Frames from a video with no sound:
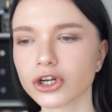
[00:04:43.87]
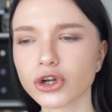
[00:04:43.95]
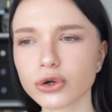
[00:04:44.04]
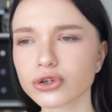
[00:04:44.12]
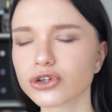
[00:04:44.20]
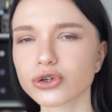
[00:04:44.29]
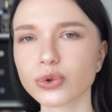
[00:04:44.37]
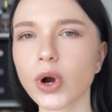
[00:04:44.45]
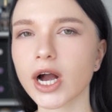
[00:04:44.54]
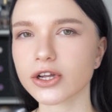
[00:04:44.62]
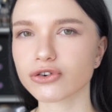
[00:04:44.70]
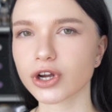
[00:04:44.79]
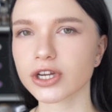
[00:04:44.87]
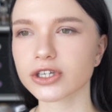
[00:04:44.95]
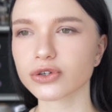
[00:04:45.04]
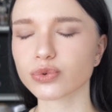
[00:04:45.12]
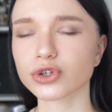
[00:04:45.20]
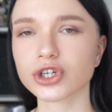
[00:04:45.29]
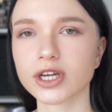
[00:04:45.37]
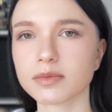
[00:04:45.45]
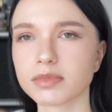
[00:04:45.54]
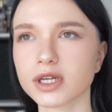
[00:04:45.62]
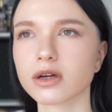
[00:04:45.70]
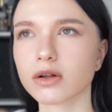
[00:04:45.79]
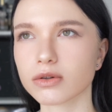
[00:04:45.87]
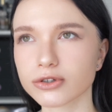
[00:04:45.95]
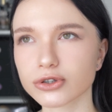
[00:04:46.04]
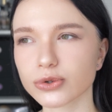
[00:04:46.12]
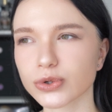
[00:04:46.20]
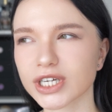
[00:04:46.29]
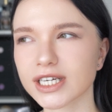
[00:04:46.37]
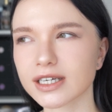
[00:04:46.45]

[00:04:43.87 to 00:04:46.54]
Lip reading: not too hydrated, which can be also